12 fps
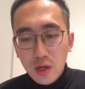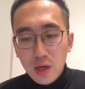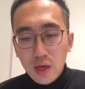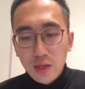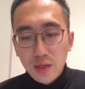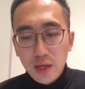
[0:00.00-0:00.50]

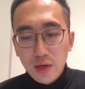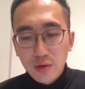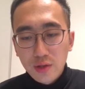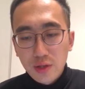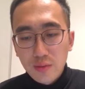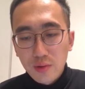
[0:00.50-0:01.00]
A
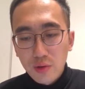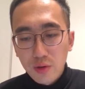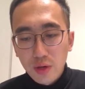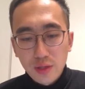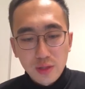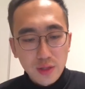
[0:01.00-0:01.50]
negotiable
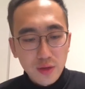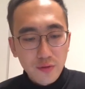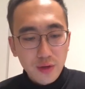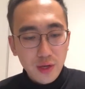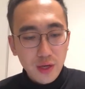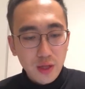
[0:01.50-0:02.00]

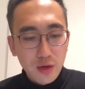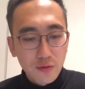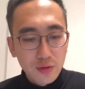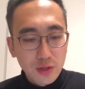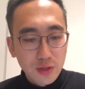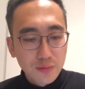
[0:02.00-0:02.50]
certificate of
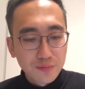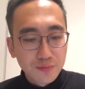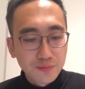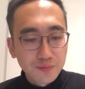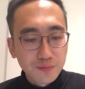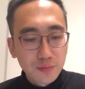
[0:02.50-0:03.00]
the
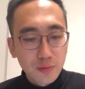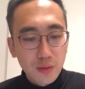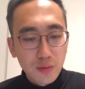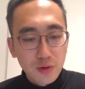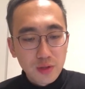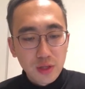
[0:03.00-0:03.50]

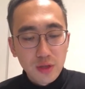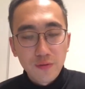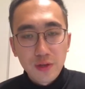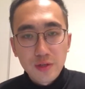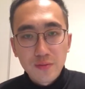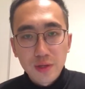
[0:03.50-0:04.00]
deposit,
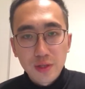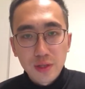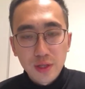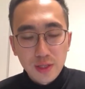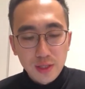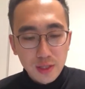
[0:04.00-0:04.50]
which means
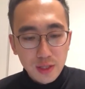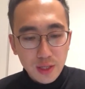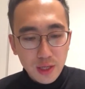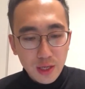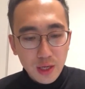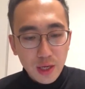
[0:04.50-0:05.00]

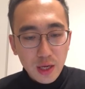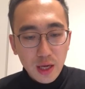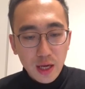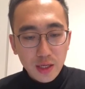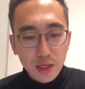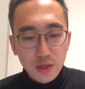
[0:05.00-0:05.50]
NCD,
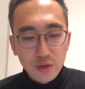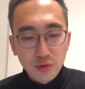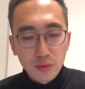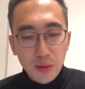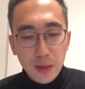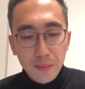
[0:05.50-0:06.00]
are issued
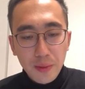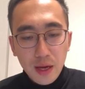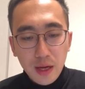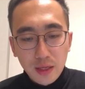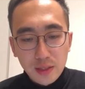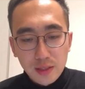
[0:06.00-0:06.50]
by
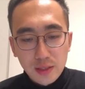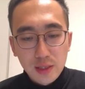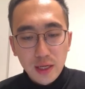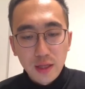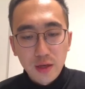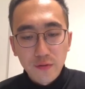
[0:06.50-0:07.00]
banks
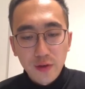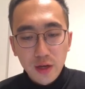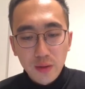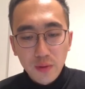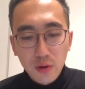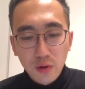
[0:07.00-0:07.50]
and
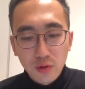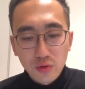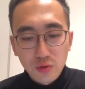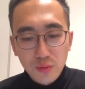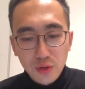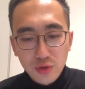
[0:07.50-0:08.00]
available to
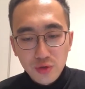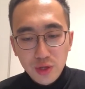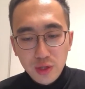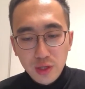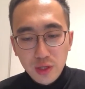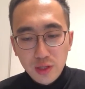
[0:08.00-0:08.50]
be
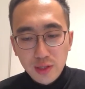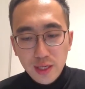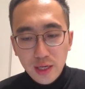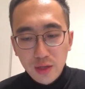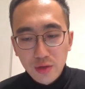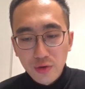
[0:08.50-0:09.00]
traded in
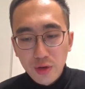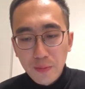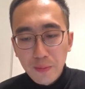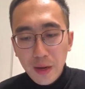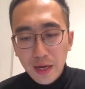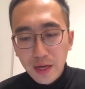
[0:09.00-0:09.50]
secondary
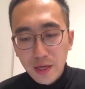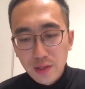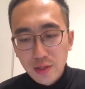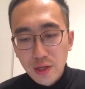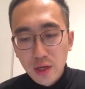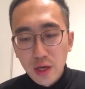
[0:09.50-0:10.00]
market.
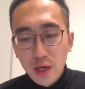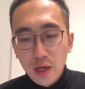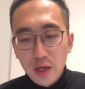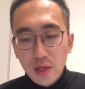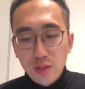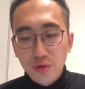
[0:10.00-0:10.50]

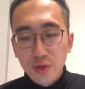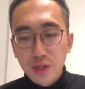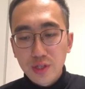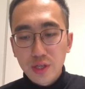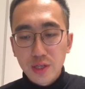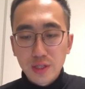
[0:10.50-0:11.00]
So each
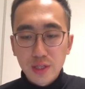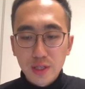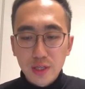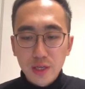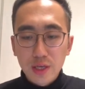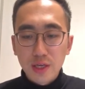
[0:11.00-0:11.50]

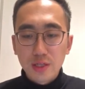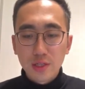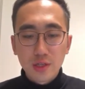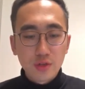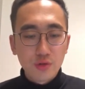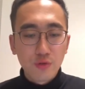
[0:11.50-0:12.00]
NCD is
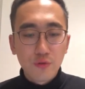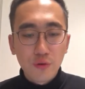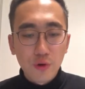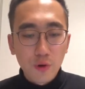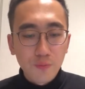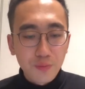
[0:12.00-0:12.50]
issued
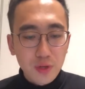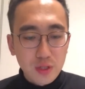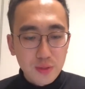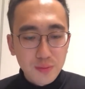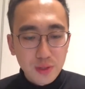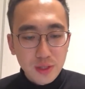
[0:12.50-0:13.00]
for a
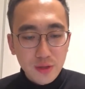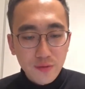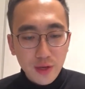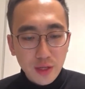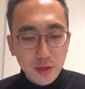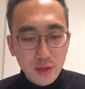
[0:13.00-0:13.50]

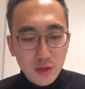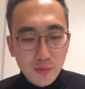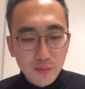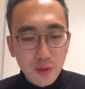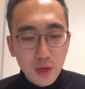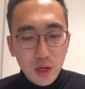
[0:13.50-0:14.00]
specific term,
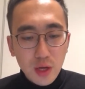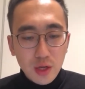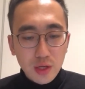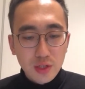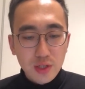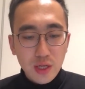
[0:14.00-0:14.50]

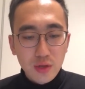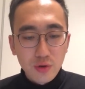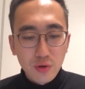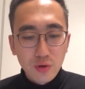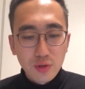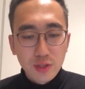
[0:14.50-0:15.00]
in
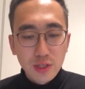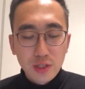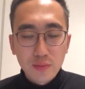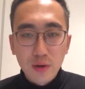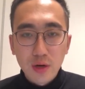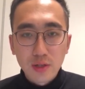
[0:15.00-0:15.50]
general 6
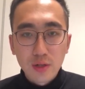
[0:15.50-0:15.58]
months